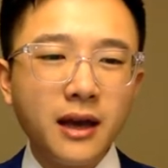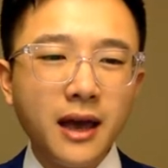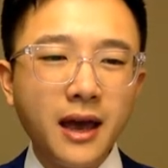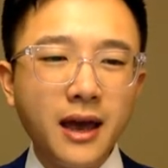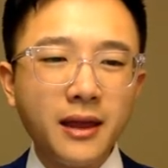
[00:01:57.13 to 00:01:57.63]

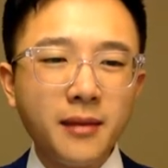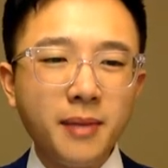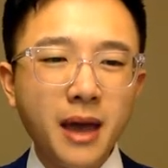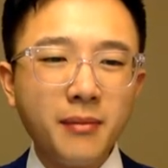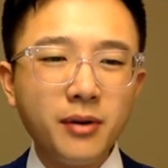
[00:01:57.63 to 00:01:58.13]
And the
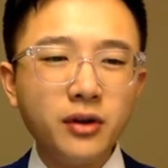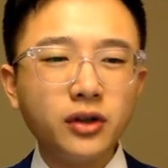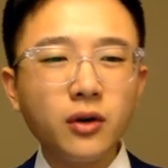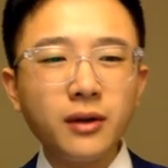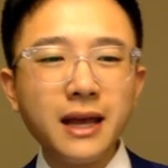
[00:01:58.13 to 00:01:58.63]
paper,
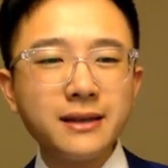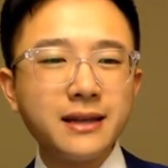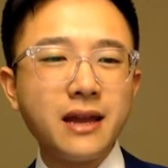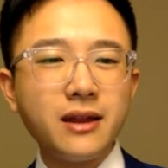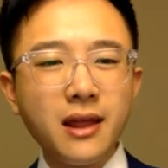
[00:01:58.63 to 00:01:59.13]
so let's
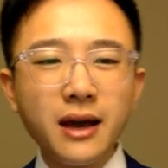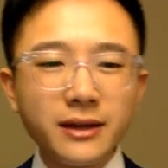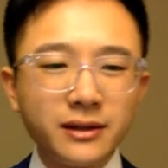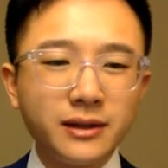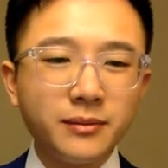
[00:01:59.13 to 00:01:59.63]

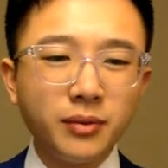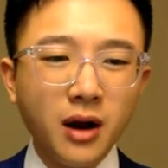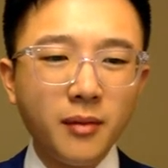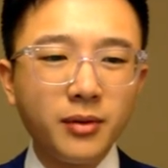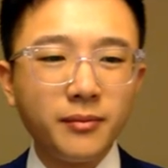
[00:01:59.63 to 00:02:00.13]
analyze this
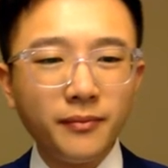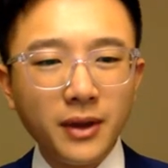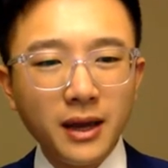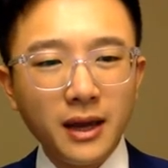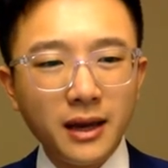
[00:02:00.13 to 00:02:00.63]
problem
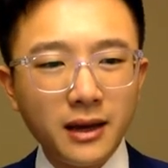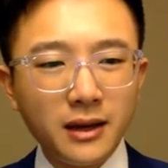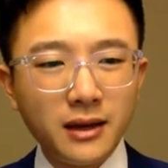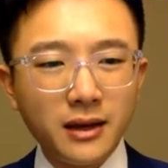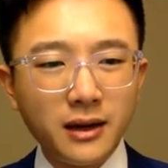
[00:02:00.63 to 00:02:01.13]

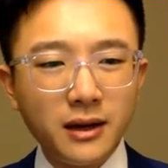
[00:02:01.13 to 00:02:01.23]
in